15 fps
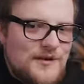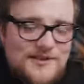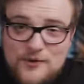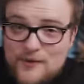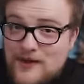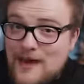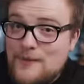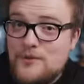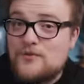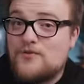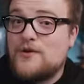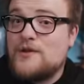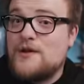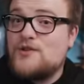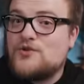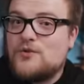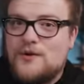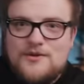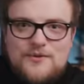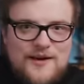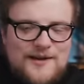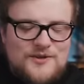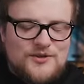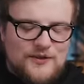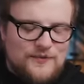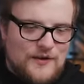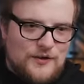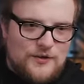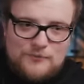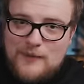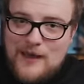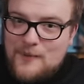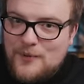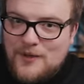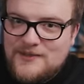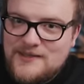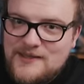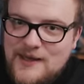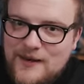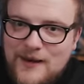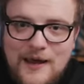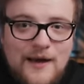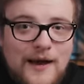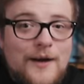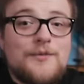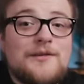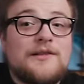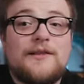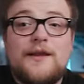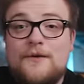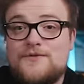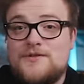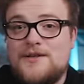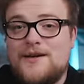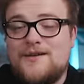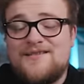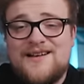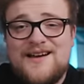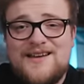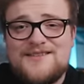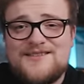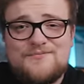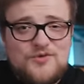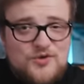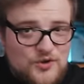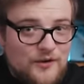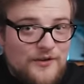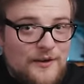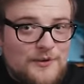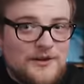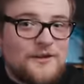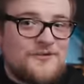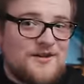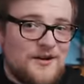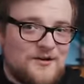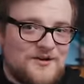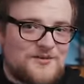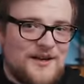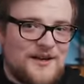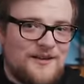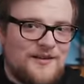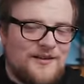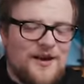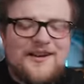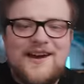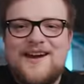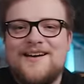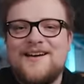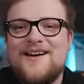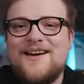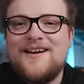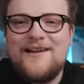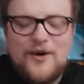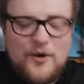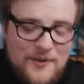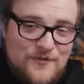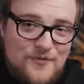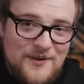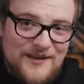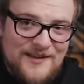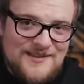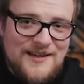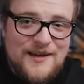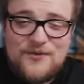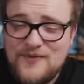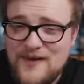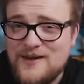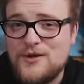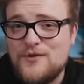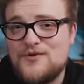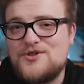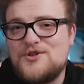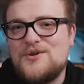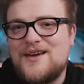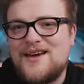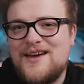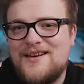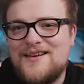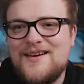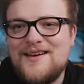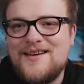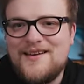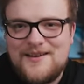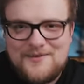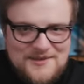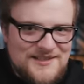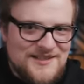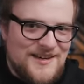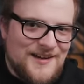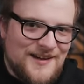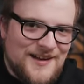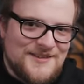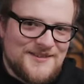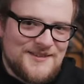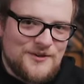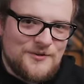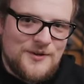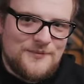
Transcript: Is there a game you really enjoyed you actually think could map onto that? I would love to hear, and I'm sure they would love to hear as well. Okay, hope you have a brilliant day. Thank you for tuning in, and we'll see you again soon.